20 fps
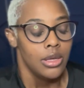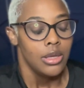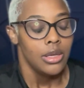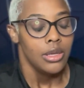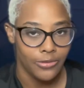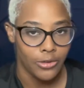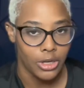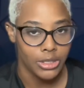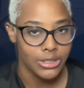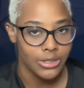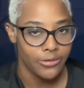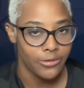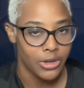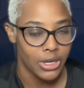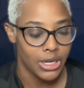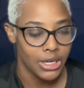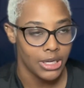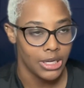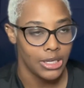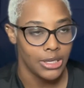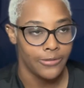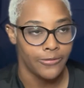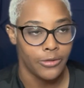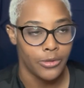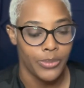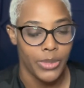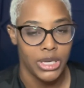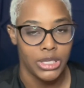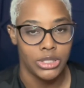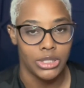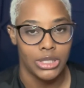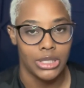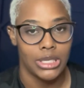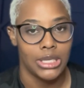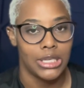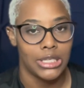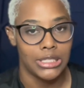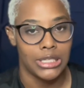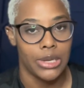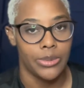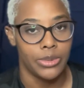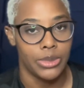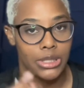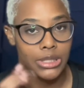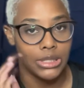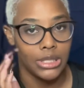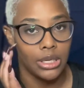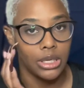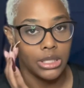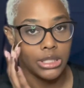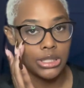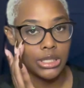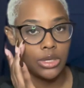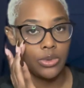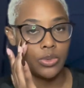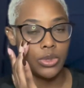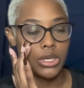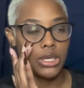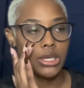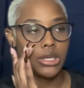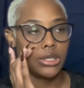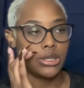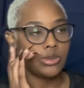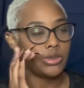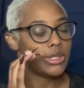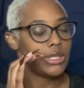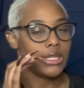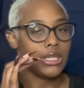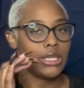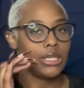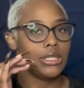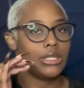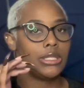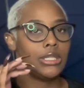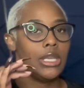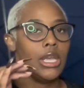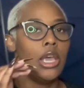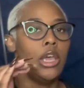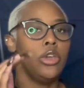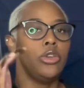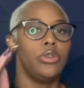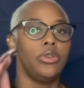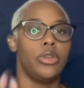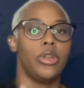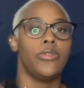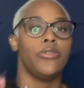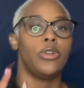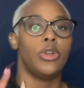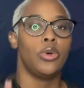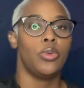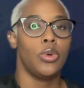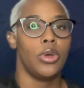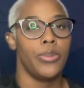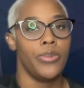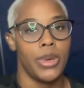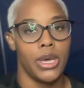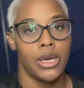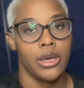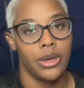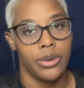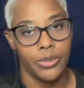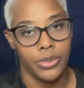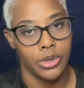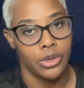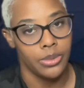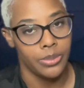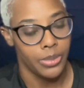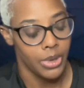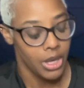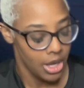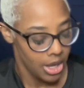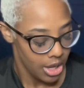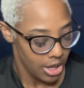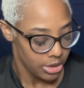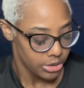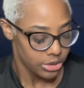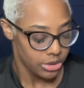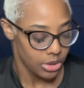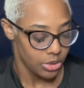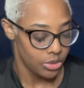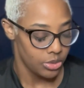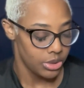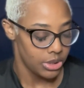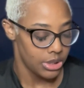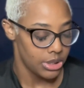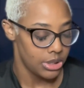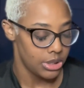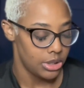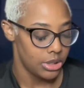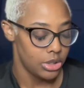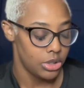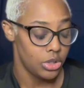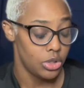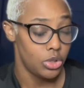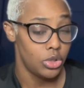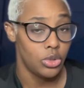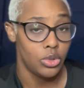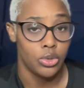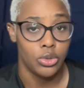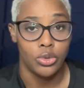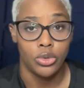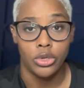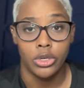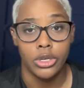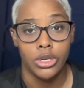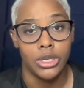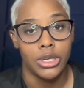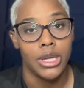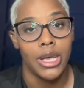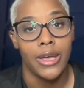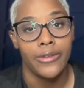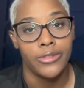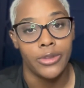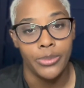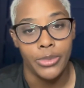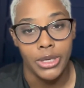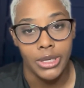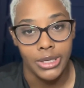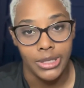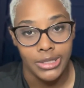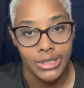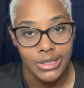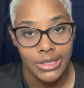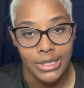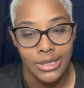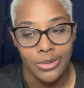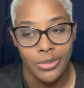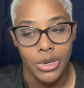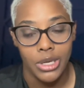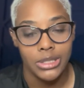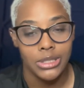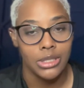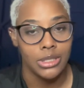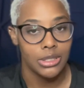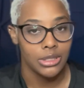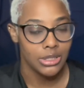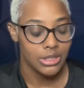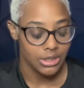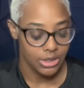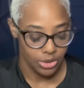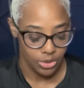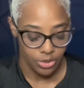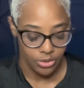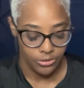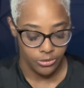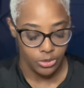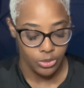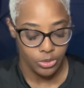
falsifying information, any type of dishonesty when it comes to this, you never know what may come up. So you're gonna have to be honest in the process. So if you